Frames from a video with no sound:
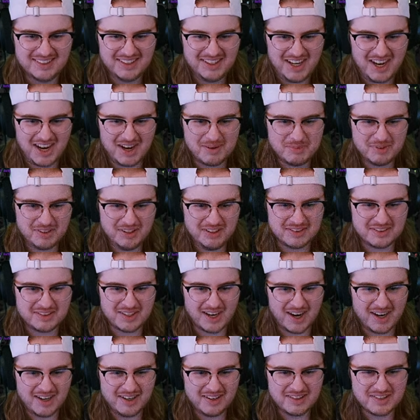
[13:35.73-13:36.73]
I'm gonna
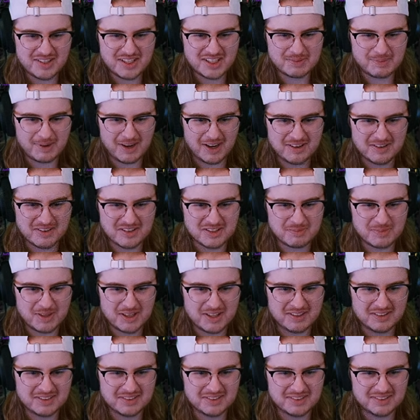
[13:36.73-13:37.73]
die to these spiders,
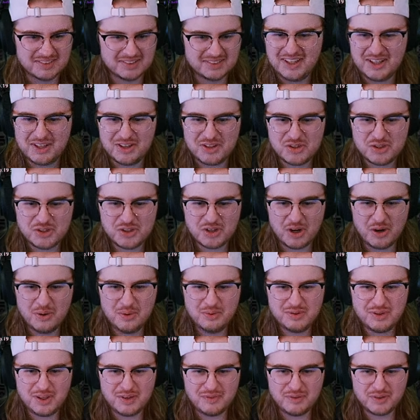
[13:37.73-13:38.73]
man. It's so
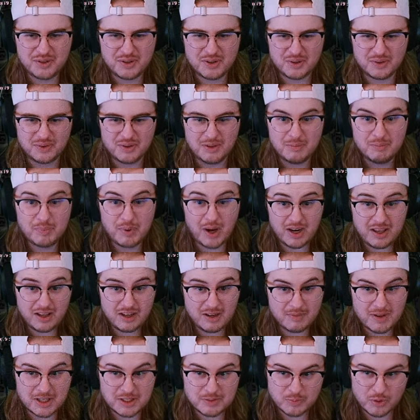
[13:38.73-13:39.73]
difficult. Buddy, no,
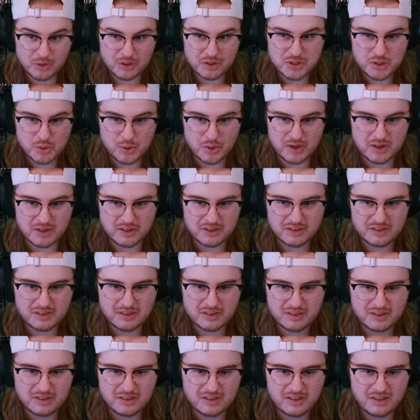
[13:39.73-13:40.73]
that's more conjoined.
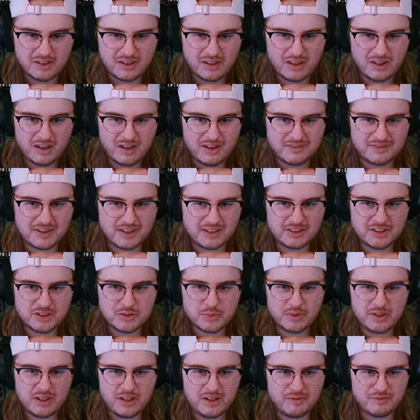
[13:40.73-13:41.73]
Fellas, we
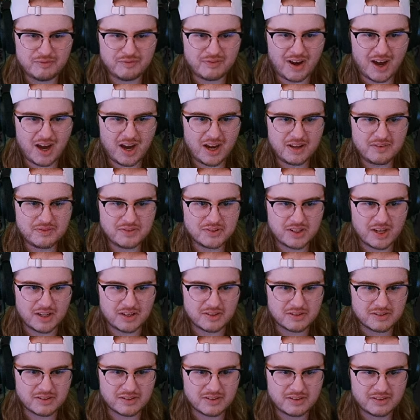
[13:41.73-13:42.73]
need 5
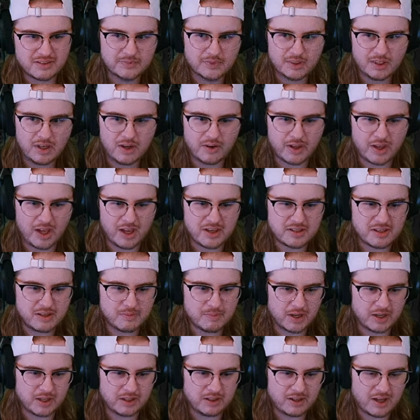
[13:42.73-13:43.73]
cents. Okay, I see
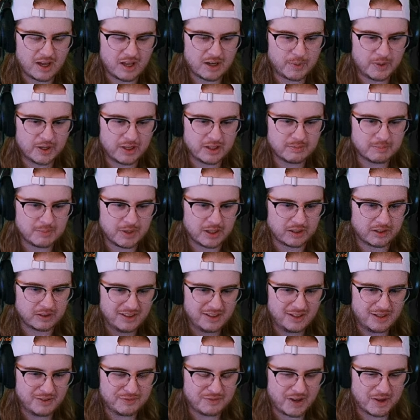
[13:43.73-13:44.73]
money. How do I get the money?
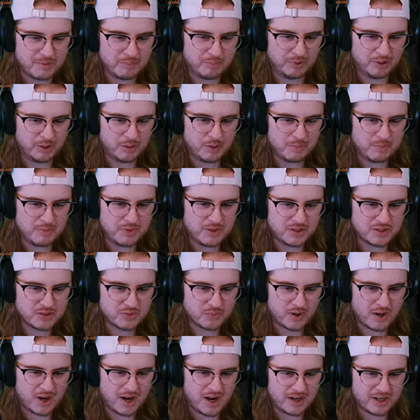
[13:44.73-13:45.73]
If I blow up this
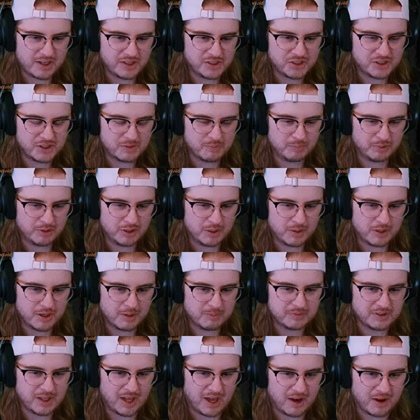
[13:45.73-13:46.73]
rock, it should blow it
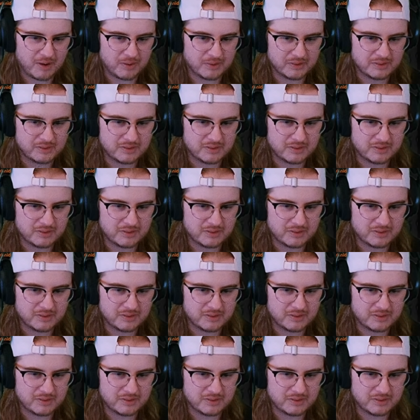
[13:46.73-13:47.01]
up down.